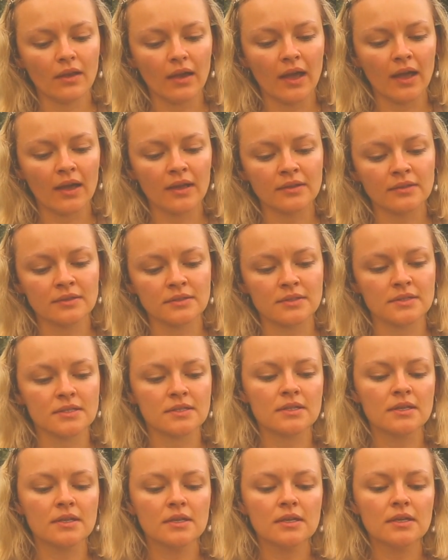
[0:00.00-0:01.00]
and
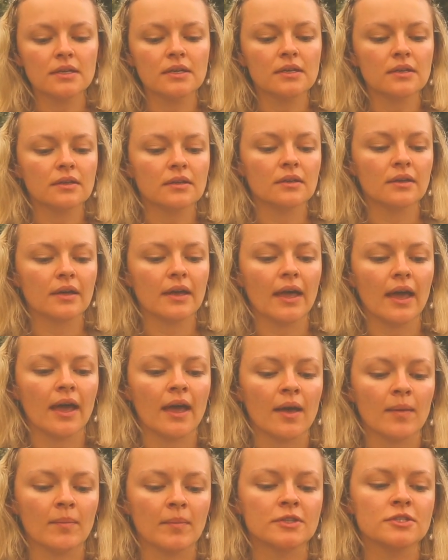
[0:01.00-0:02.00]

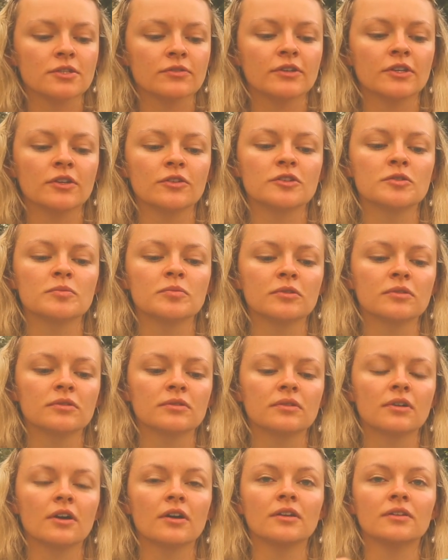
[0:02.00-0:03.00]
it's a
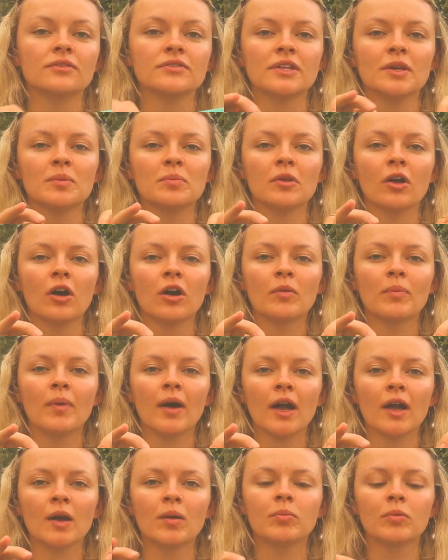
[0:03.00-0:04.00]
reusable kind of Ziploc
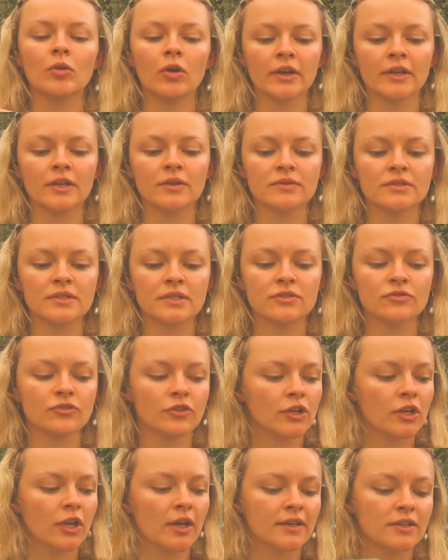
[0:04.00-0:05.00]
bag, but I use this
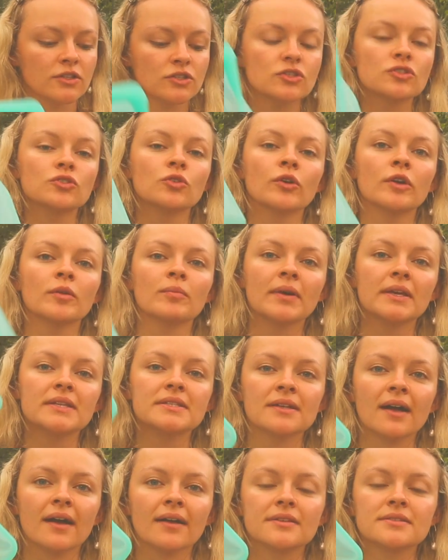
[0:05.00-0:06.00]
for like storing my
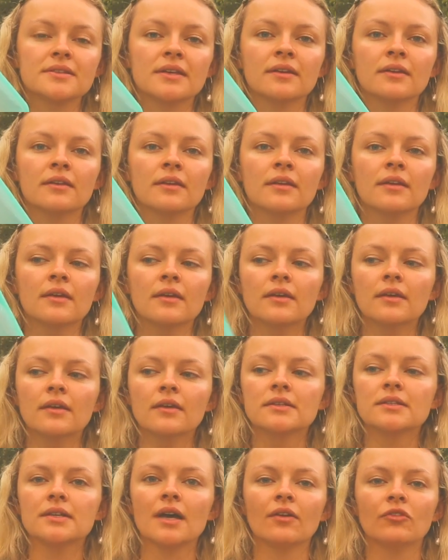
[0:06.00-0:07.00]
snacks in,
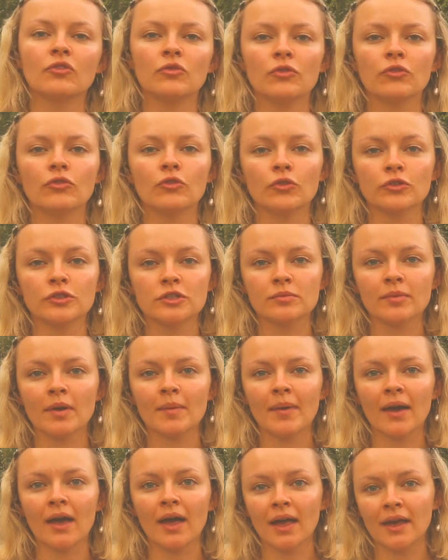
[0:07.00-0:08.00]
to have in the front of my
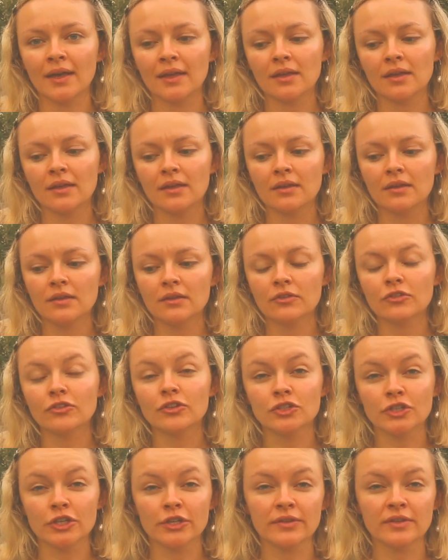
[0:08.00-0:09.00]
bag
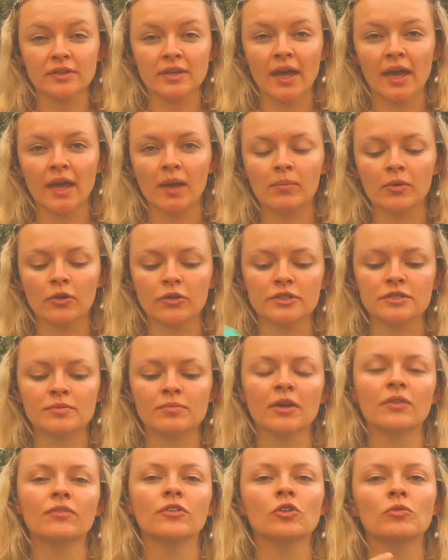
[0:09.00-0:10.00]
for during the day, because
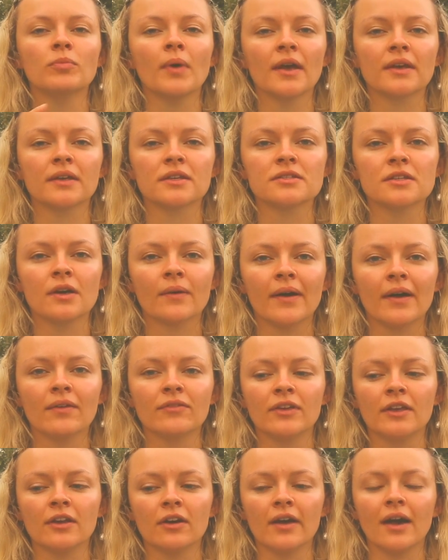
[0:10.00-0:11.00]
my food bag is so
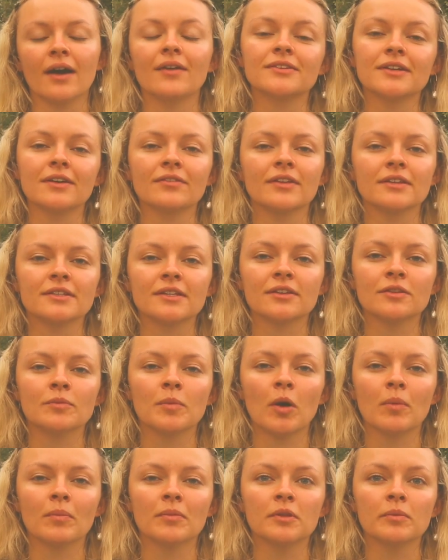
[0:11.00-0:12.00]
heavy I have to have it in the
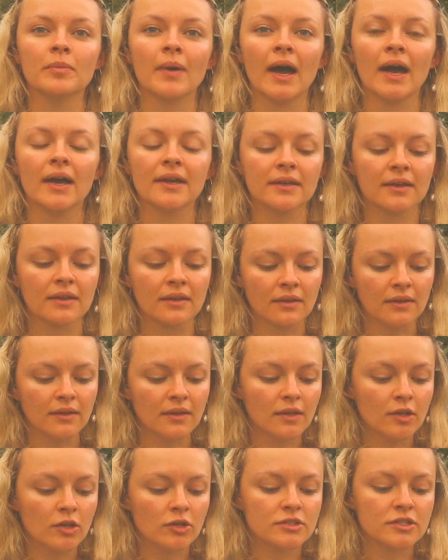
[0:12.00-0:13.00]
bottom of the pack.
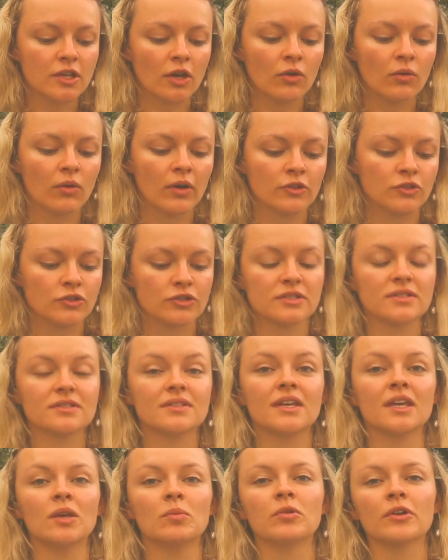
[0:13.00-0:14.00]
So I just
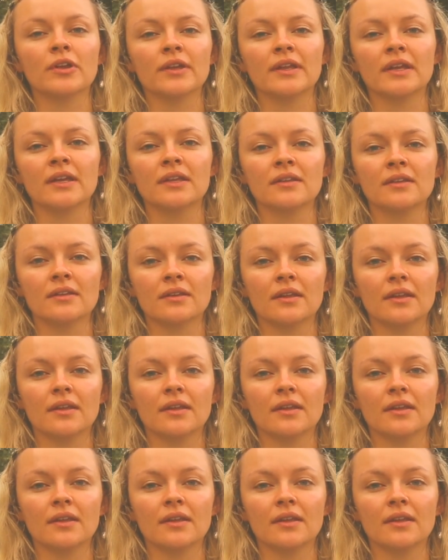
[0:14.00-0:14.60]
keep what I need